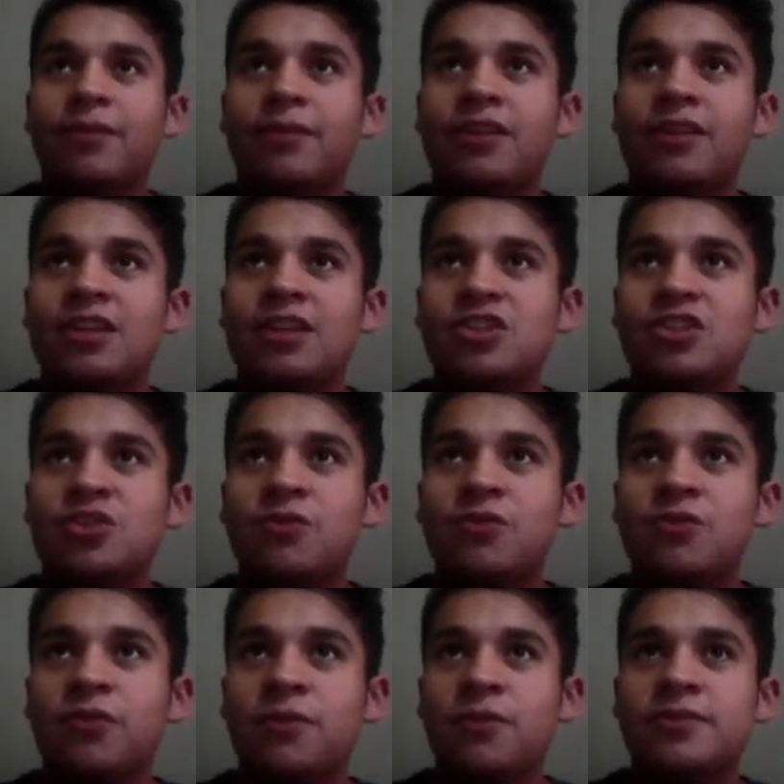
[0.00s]

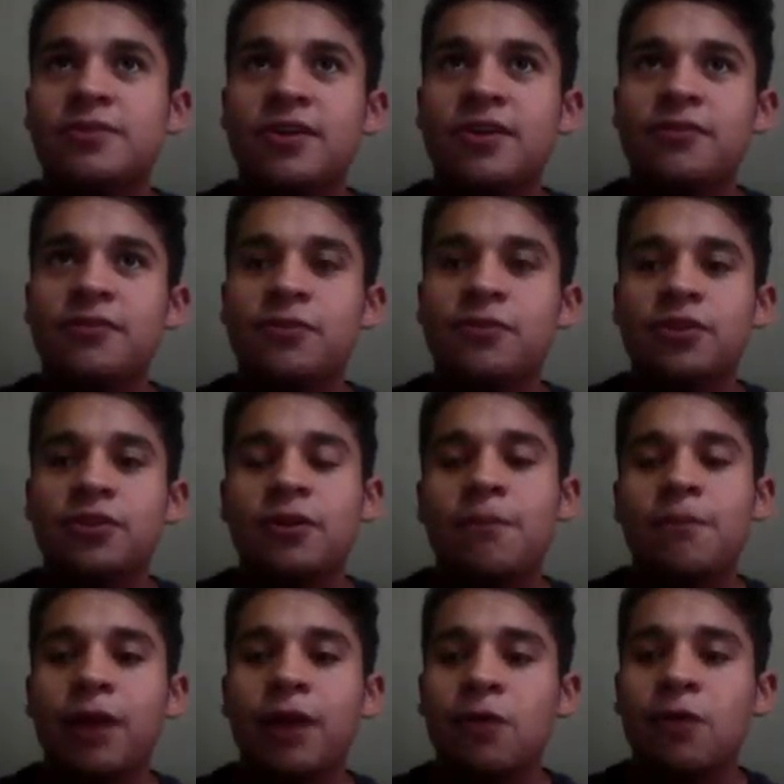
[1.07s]
verbs are for the
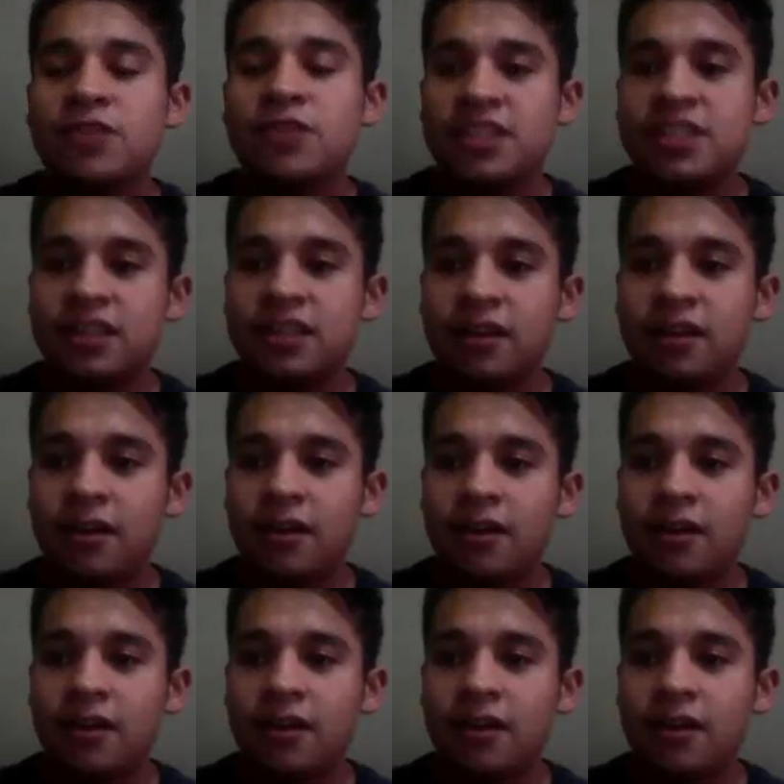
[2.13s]
comparison